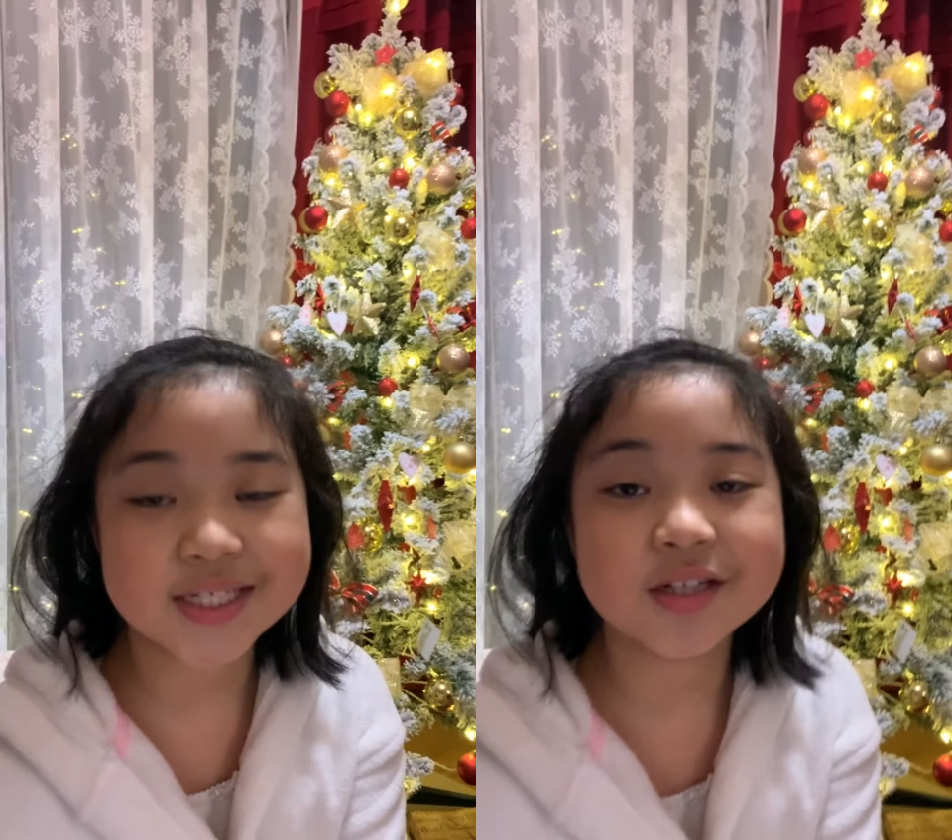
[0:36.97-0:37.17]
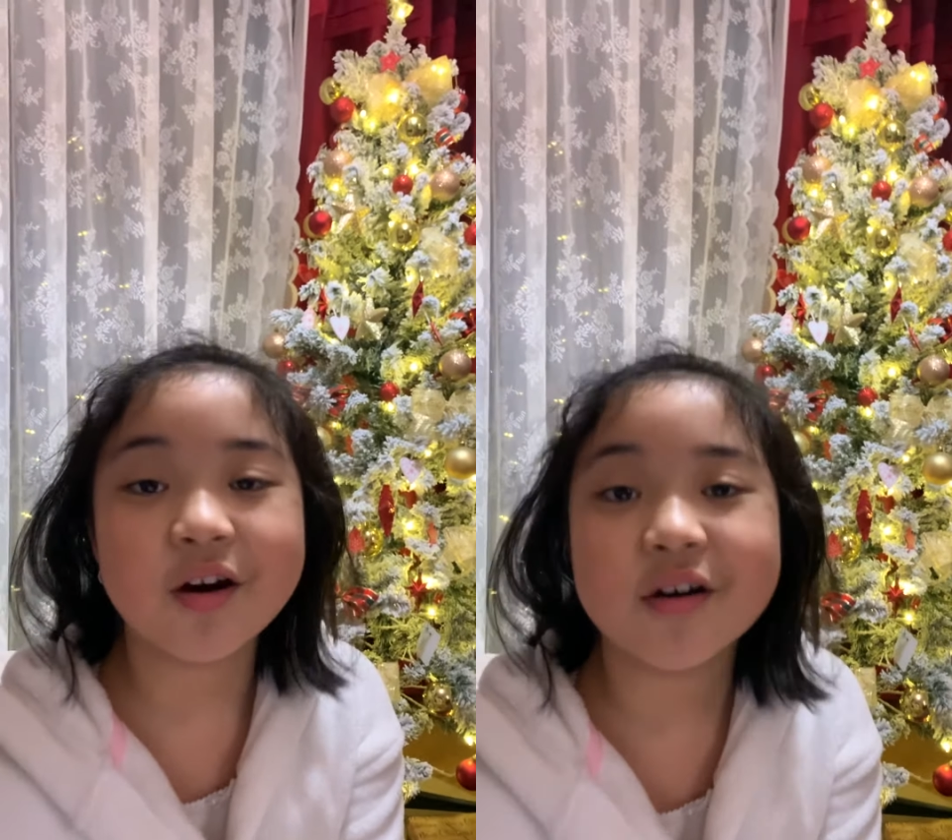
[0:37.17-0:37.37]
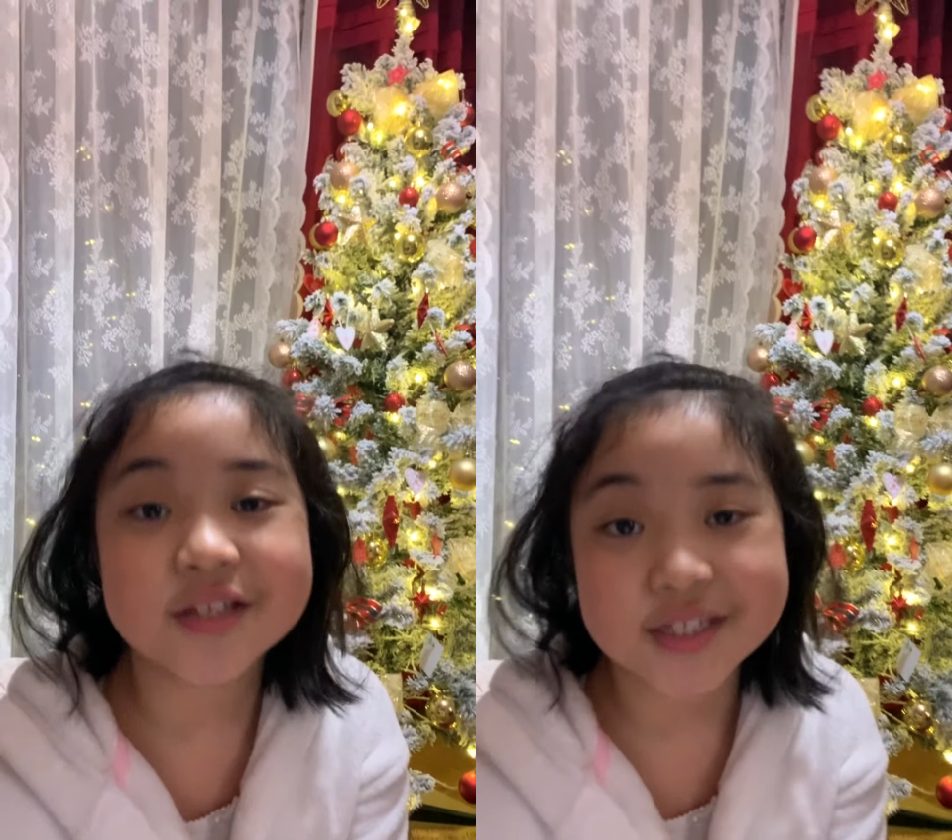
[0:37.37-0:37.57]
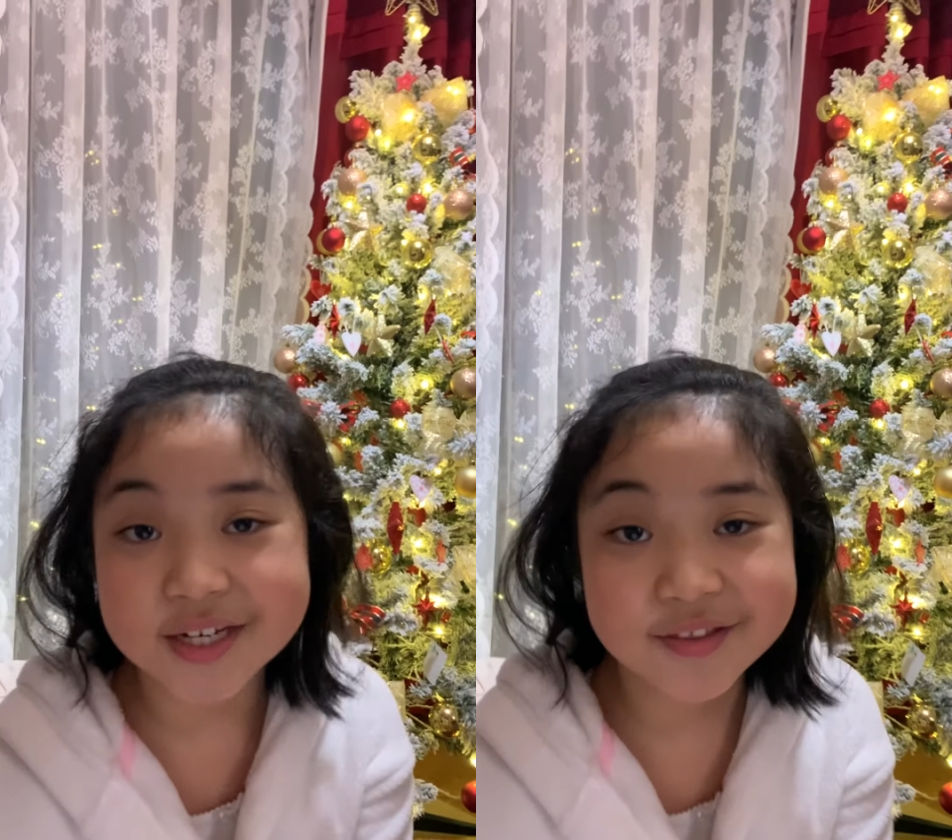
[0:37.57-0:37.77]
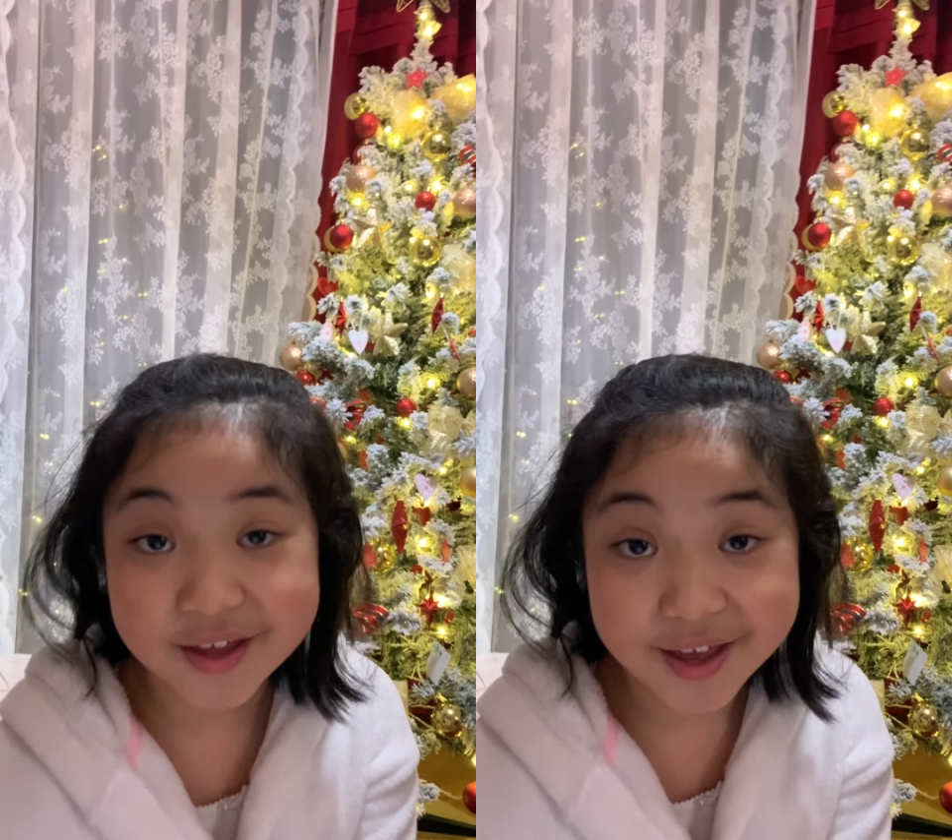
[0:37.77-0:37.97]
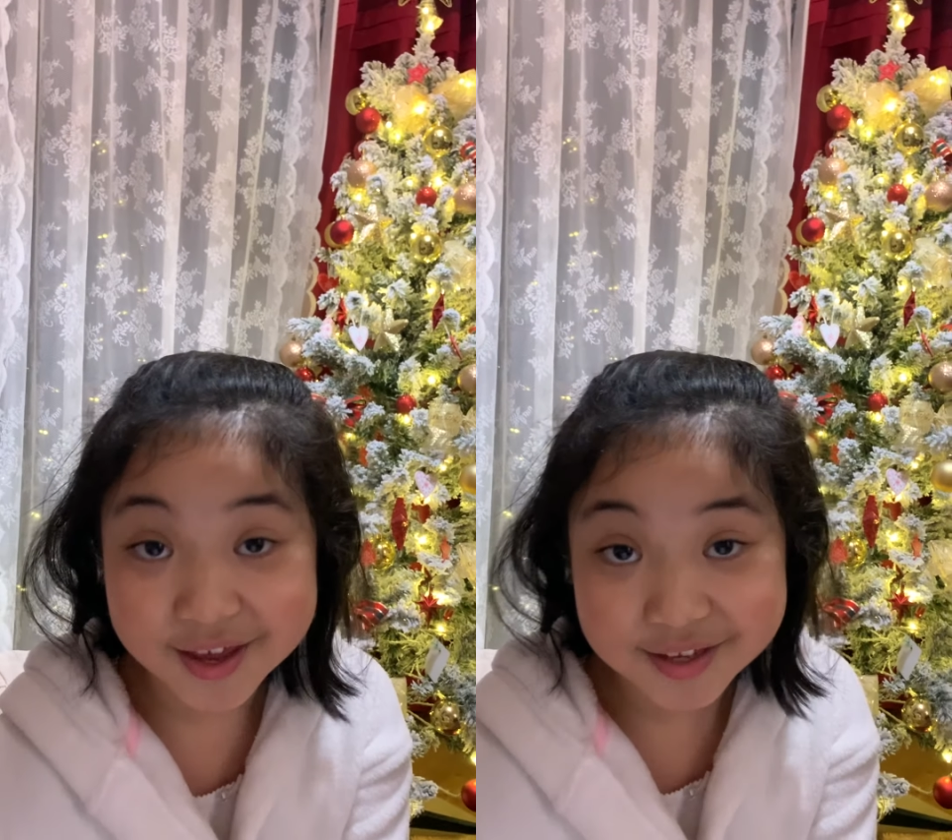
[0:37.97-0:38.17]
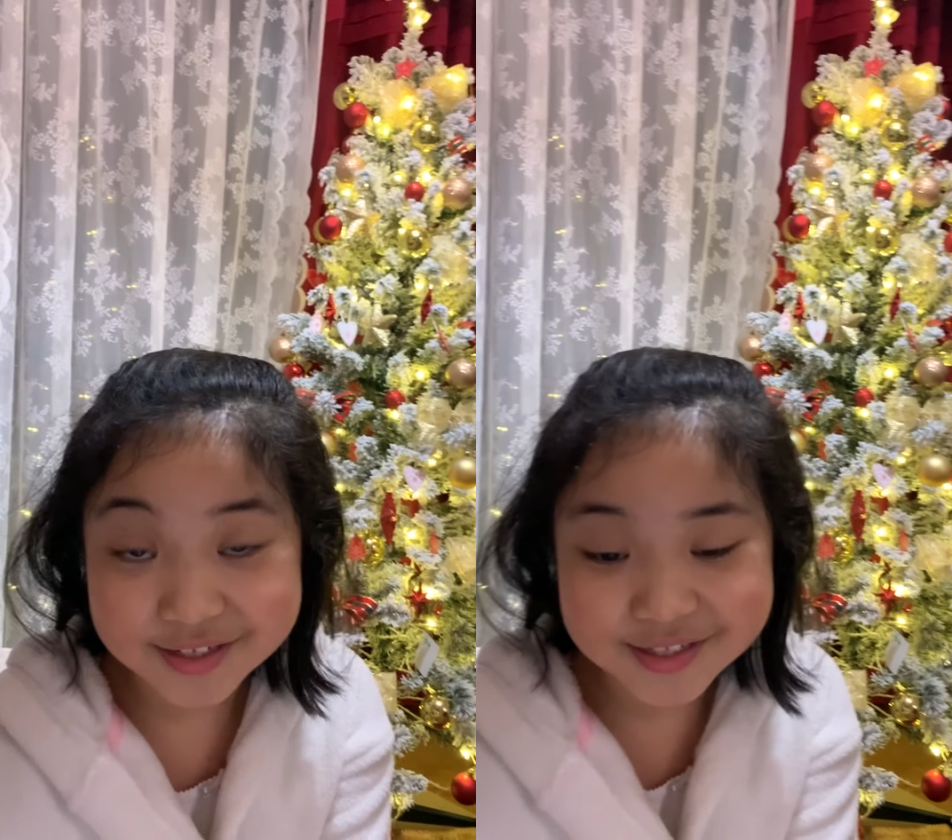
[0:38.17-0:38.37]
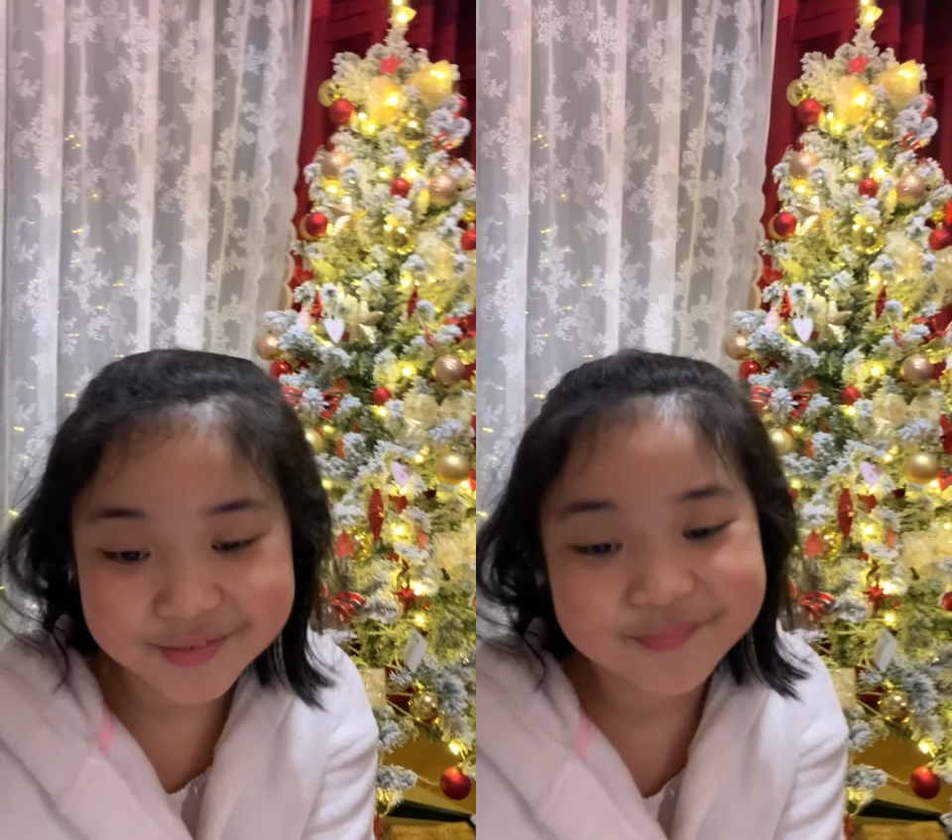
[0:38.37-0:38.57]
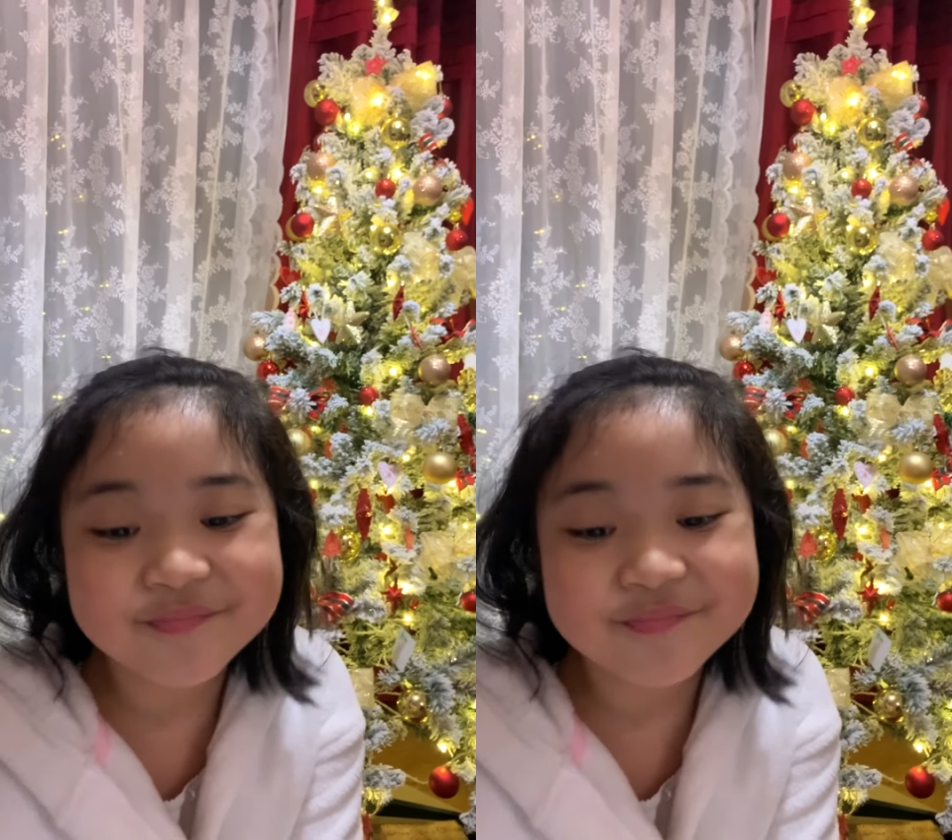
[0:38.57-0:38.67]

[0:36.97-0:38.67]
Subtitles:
danced in their heads.